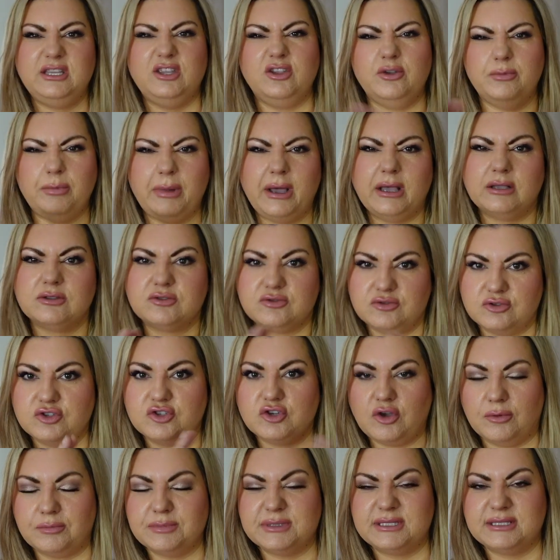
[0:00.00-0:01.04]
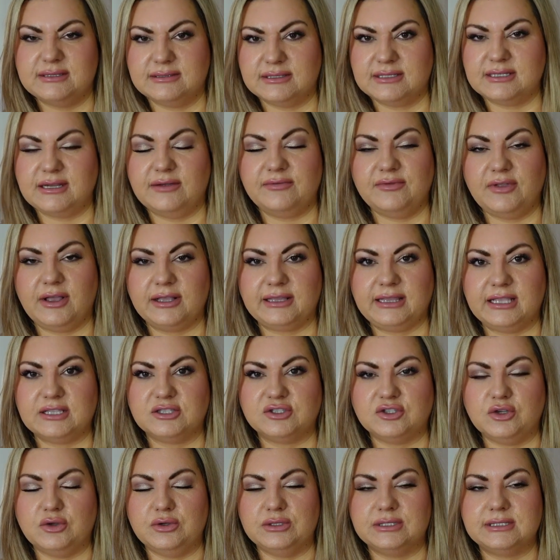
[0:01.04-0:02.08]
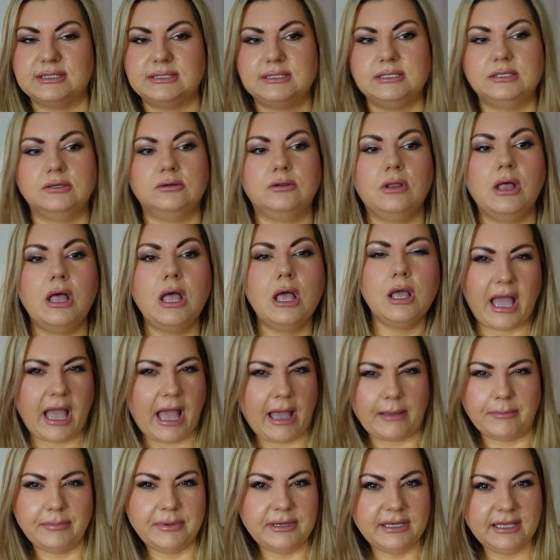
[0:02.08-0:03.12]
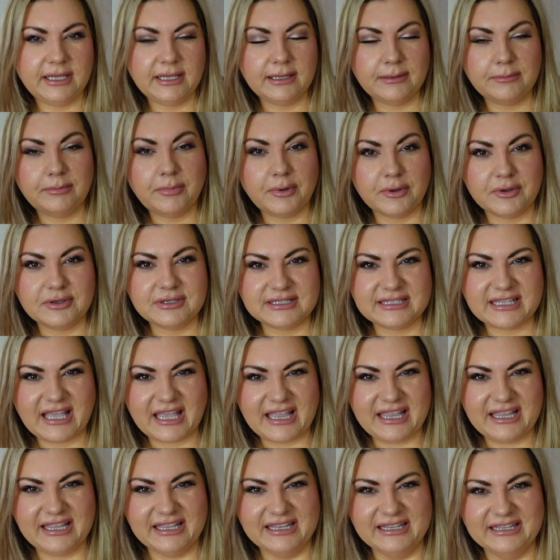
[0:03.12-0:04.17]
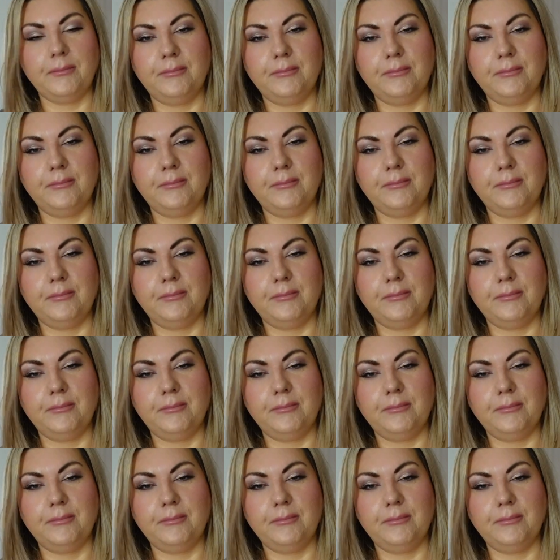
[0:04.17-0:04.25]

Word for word: you pass through shops and stuff like that, so it's still happening per se.